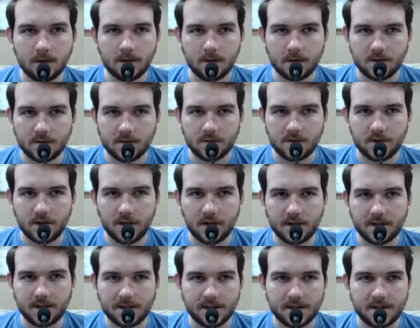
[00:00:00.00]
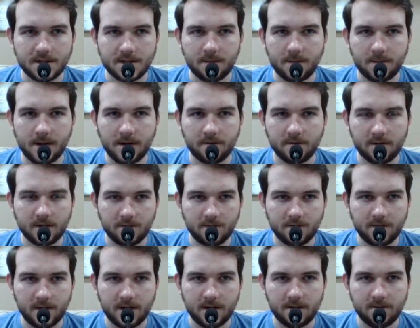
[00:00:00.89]
So we should get a decent amount of
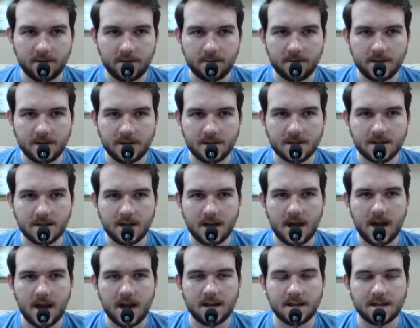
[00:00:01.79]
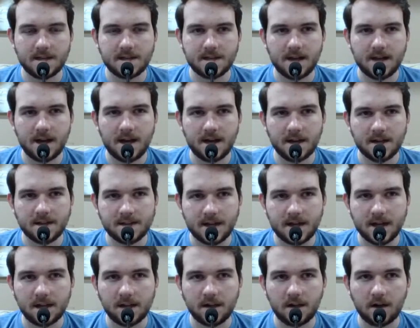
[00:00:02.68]
confetti from this, and it's not
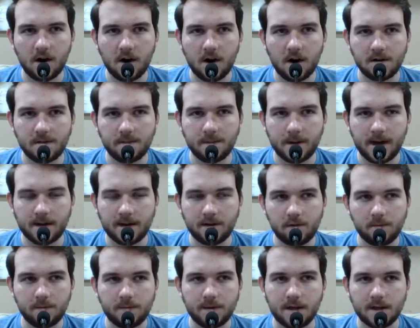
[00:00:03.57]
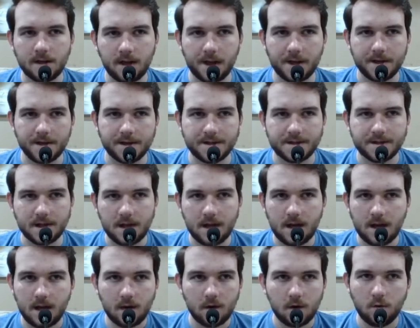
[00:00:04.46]
exactly a hard battle because
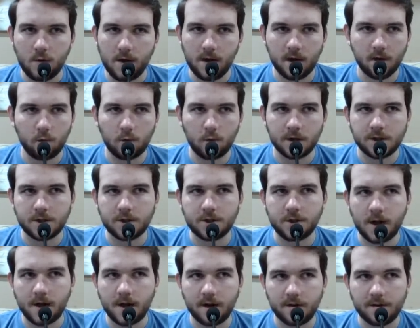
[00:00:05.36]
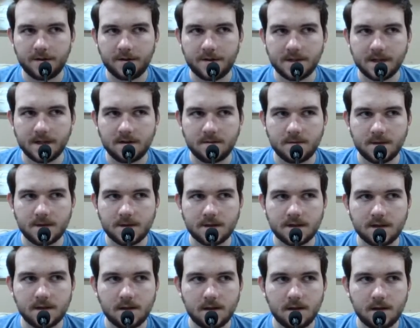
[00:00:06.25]
we can one-shot all these
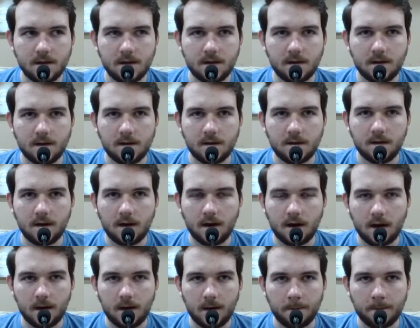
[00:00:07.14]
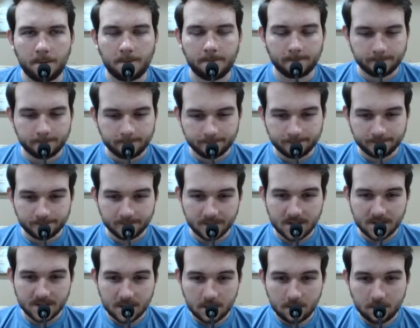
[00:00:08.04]
enemies.
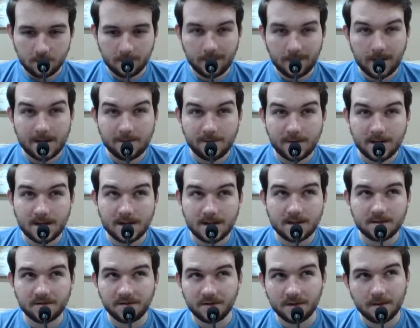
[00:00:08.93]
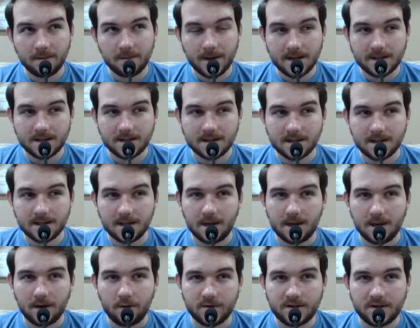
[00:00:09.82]
So maybe it's for the best.
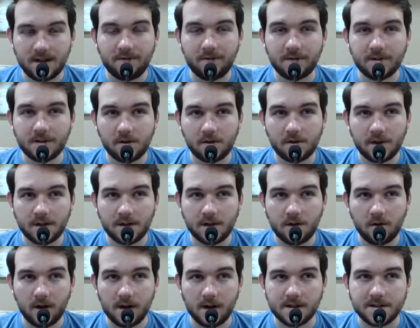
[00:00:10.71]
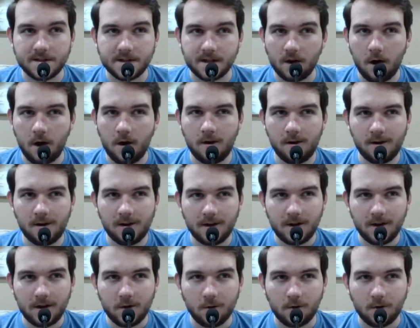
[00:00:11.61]
We definitely don't need coins though.
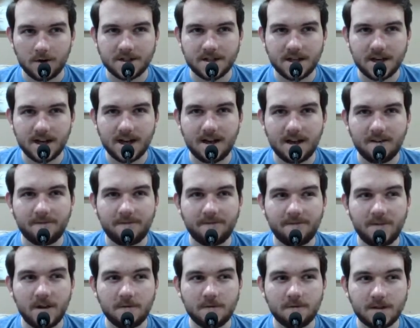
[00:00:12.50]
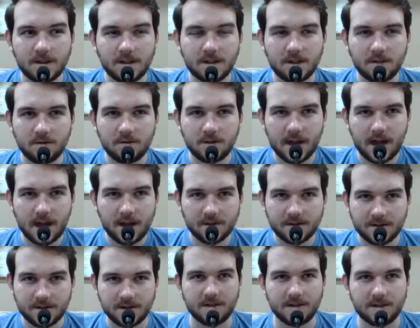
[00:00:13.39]
We're sitting at
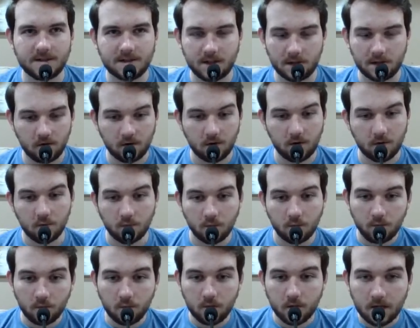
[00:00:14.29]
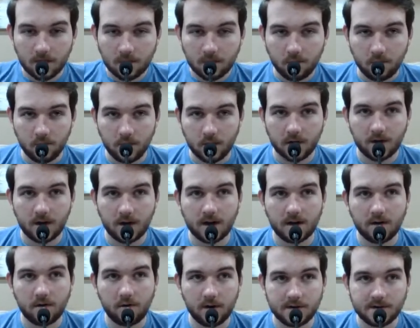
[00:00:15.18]
52,000, so we're good
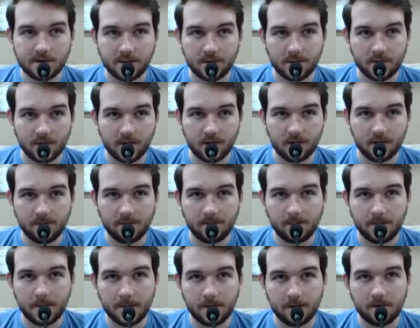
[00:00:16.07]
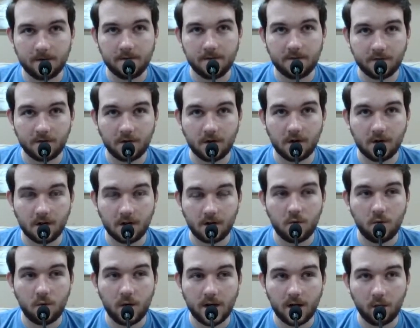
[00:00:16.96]
on coins for
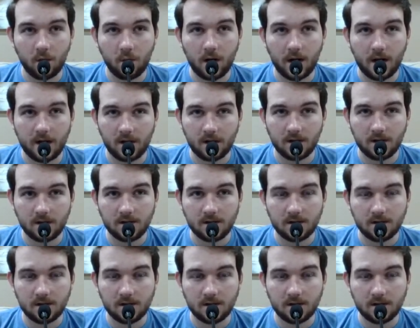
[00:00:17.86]
quite a while.